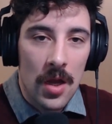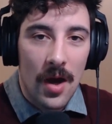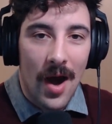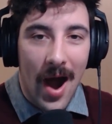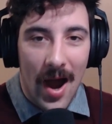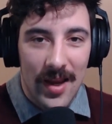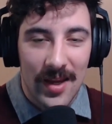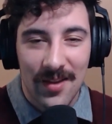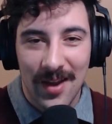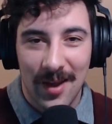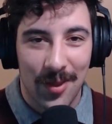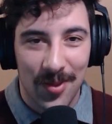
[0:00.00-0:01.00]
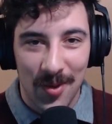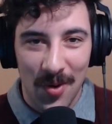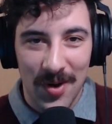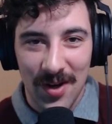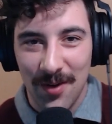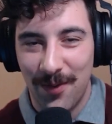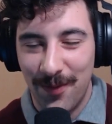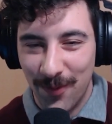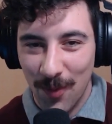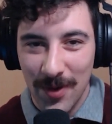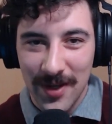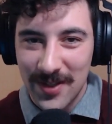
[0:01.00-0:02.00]
Hiding like 30 to
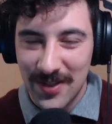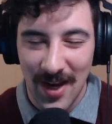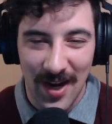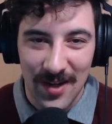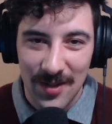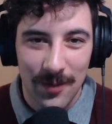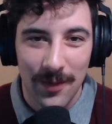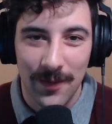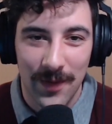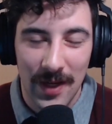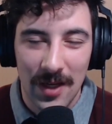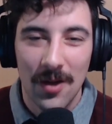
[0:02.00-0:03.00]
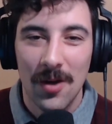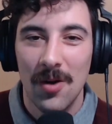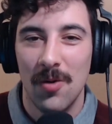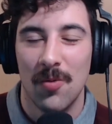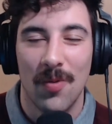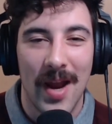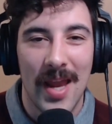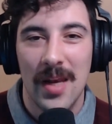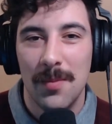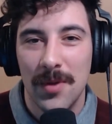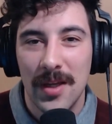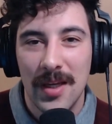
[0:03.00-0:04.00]
40 seconds of a video
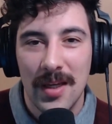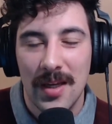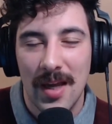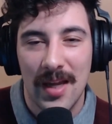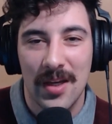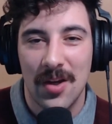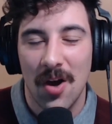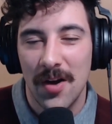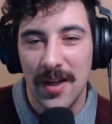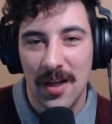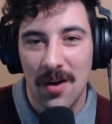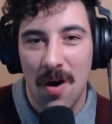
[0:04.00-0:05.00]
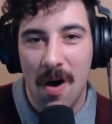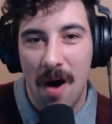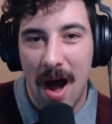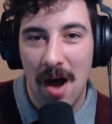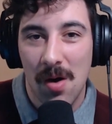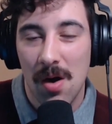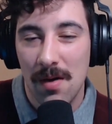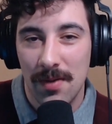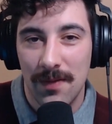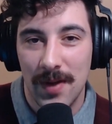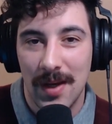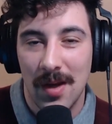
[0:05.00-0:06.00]
randomly and cutting it all out of
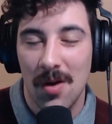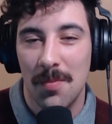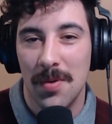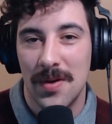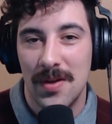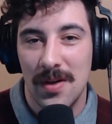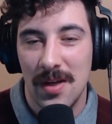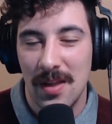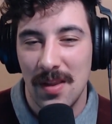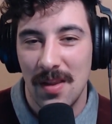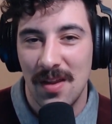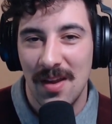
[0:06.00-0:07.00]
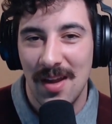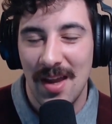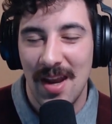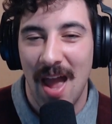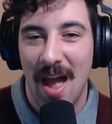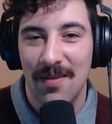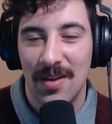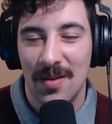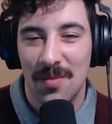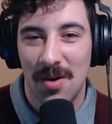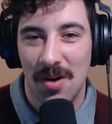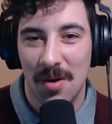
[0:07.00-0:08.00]
the video and having the
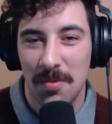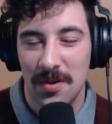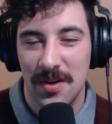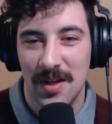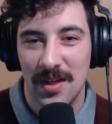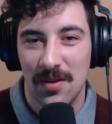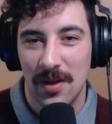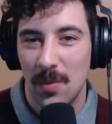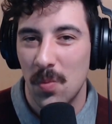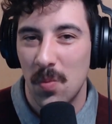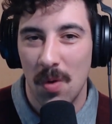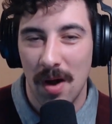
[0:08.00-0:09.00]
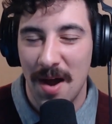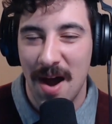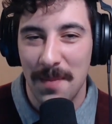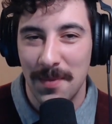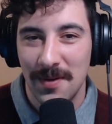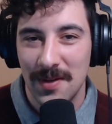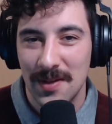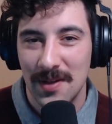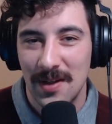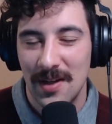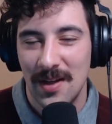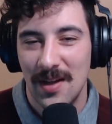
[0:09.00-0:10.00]
model predict like what happened.
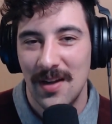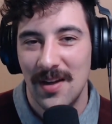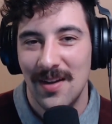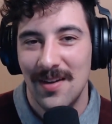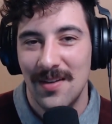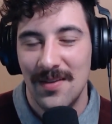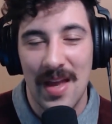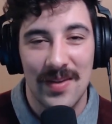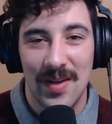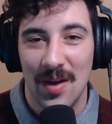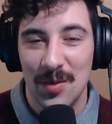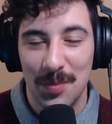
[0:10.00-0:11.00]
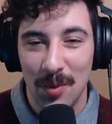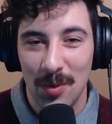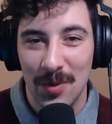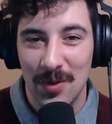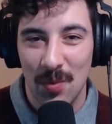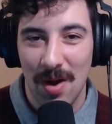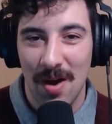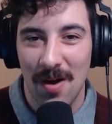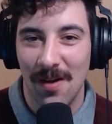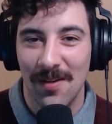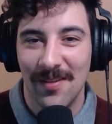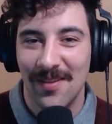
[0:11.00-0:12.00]
That sounds brutal as
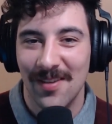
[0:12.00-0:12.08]
well.